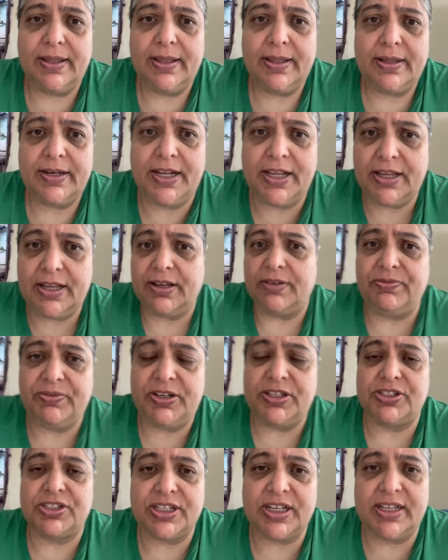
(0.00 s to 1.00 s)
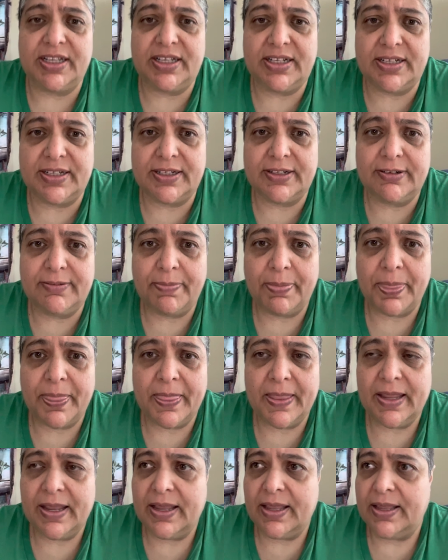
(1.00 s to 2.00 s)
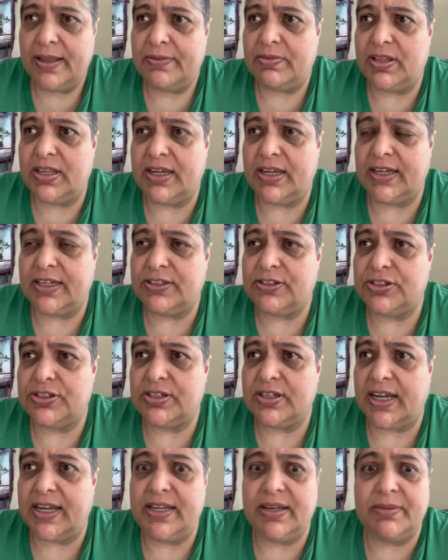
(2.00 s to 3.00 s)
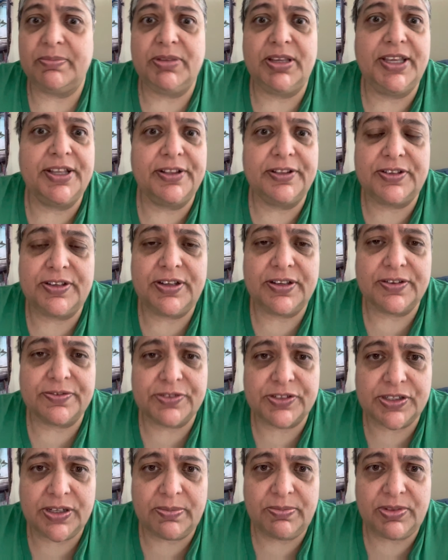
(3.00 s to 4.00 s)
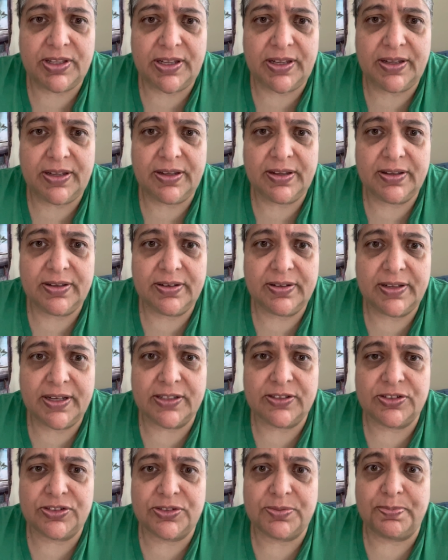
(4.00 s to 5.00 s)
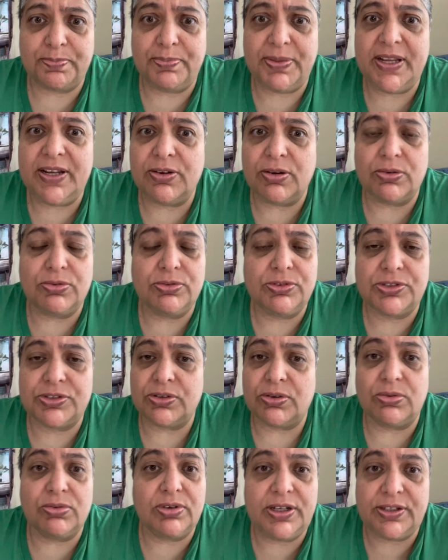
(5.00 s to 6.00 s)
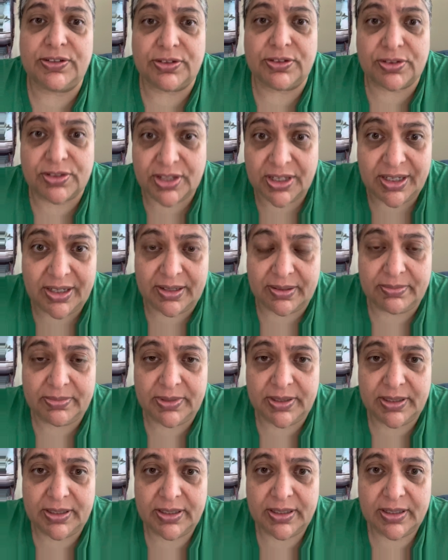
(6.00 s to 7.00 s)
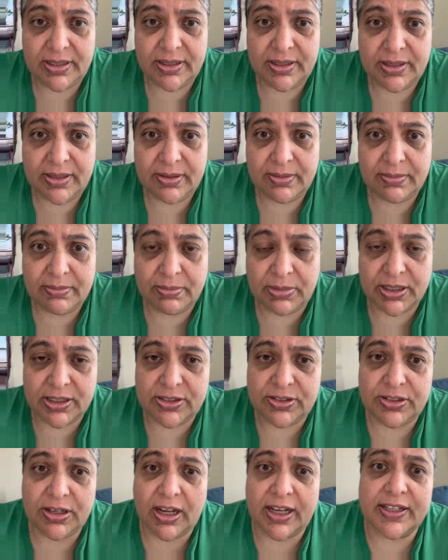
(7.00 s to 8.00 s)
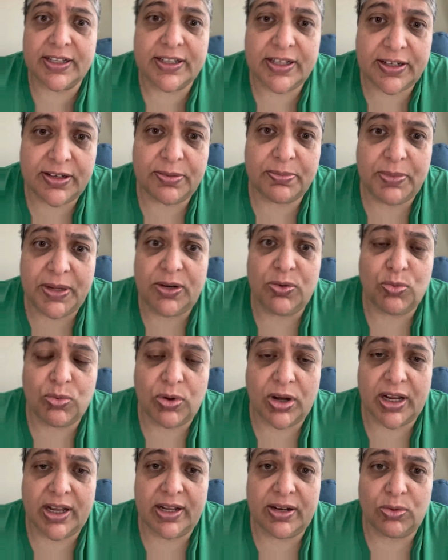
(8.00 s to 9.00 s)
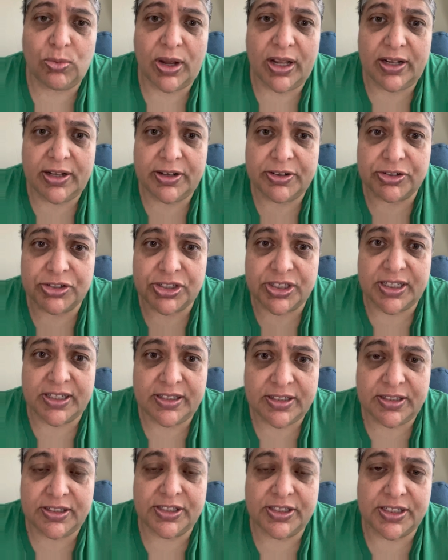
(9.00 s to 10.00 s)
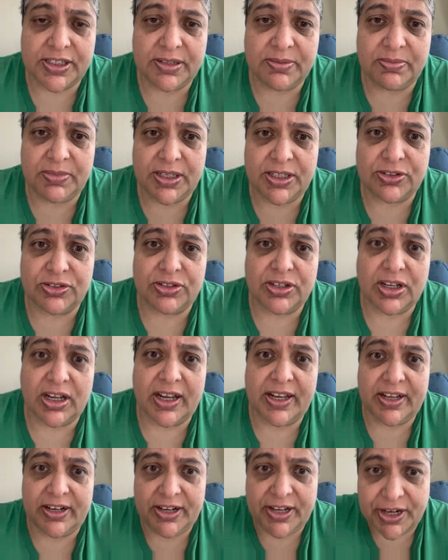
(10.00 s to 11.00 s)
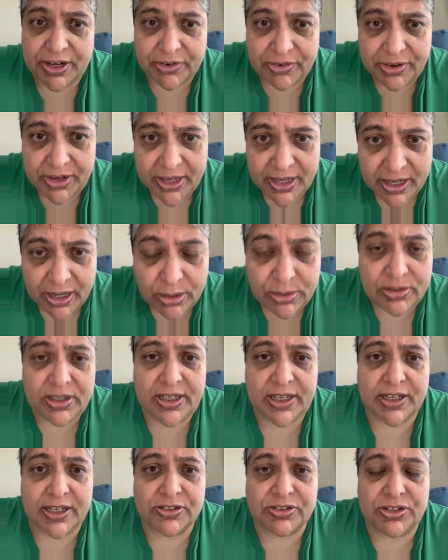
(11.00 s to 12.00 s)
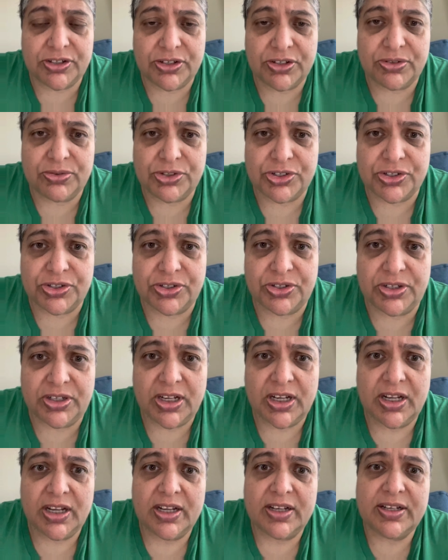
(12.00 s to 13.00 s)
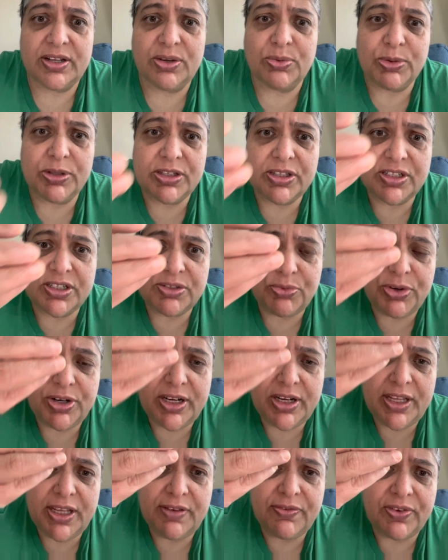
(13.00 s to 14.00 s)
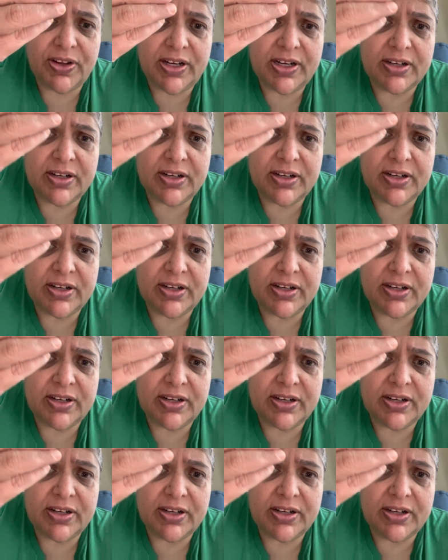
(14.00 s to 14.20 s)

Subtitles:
They have decided that I am guilty of something that's beknownst only to them, but in the meanwhile, while they're sentencing me to die and carrying out the execution, they will relieve